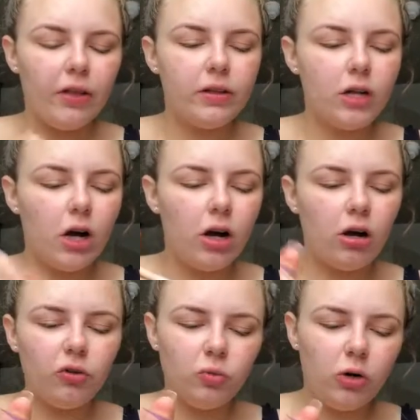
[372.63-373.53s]
The
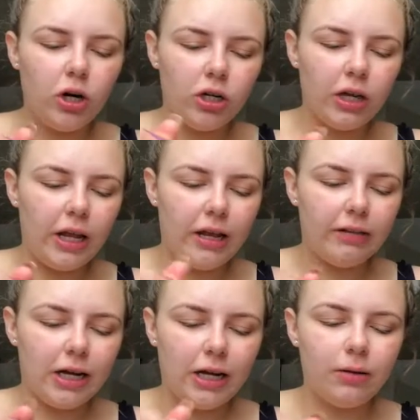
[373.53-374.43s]
Tarte one
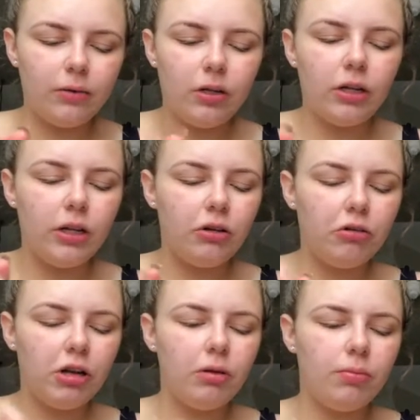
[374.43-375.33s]
is absolutely
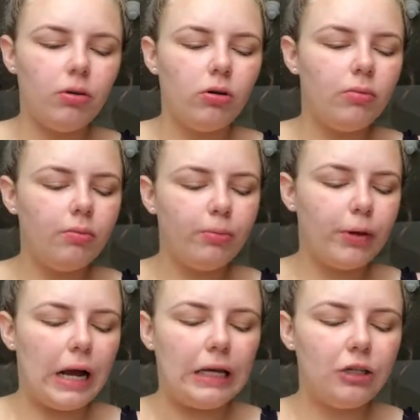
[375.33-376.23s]
incredible,
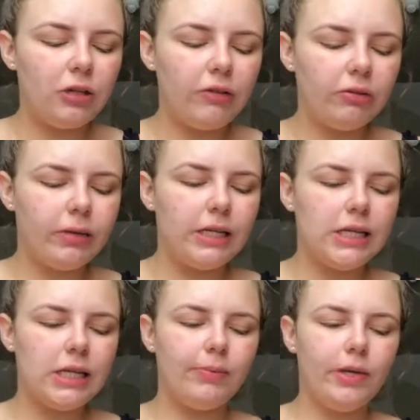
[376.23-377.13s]
but I do have to
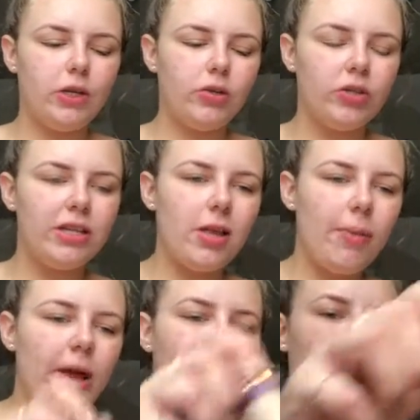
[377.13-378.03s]
mix it because it's a bit